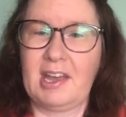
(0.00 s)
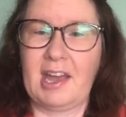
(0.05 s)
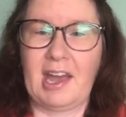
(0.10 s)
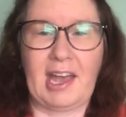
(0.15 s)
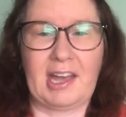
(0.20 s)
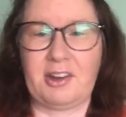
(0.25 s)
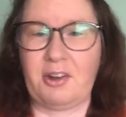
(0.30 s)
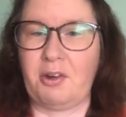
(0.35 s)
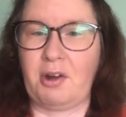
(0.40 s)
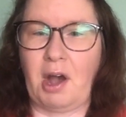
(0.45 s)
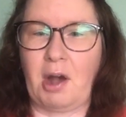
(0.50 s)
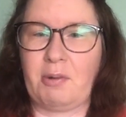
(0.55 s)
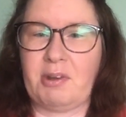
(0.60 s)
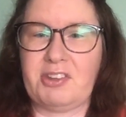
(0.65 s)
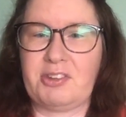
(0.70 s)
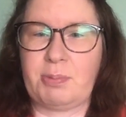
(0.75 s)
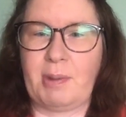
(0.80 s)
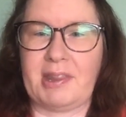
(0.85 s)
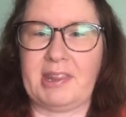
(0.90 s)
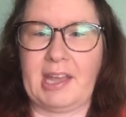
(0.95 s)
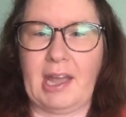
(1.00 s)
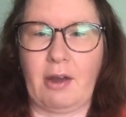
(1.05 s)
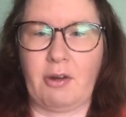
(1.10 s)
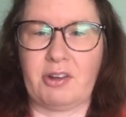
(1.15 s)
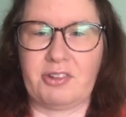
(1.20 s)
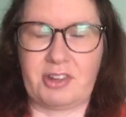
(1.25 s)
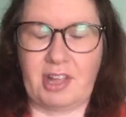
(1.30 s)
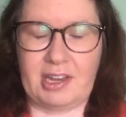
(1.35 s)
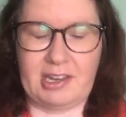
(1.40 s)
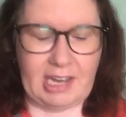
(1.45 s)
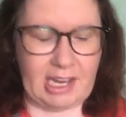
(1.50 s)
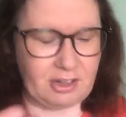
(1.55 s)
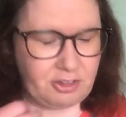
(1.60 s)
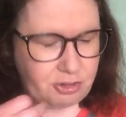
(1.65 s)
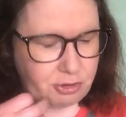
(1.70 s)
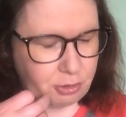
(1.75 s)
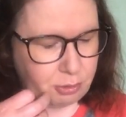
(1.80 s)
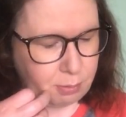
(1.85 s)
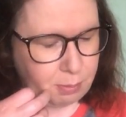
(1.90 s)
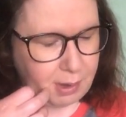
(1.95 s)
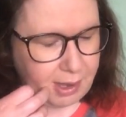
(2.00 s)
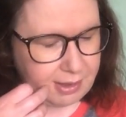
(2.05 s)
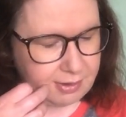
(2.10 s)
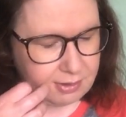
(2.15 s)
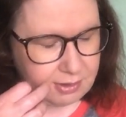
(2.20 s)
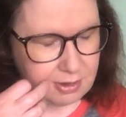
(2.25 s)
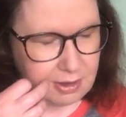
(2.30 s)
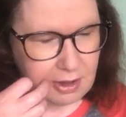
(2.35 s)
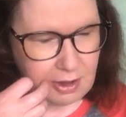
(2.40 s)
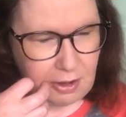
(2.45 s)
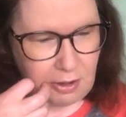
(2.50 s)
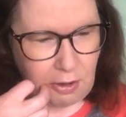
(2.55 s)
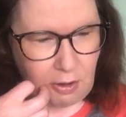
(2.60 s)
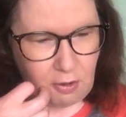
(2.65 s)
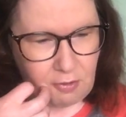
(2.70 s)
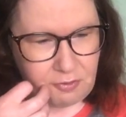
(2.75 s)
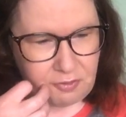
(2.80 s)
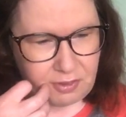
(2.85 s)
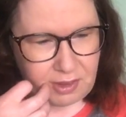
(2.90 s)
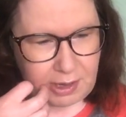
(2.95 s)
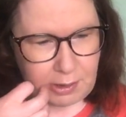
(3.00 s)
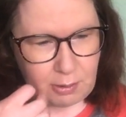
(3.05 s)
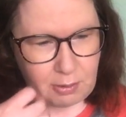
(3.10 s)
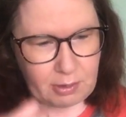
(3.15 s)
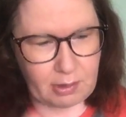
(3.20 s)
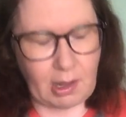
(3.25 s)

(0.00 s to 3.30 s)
I don't always spend the hours I need to, but hopefully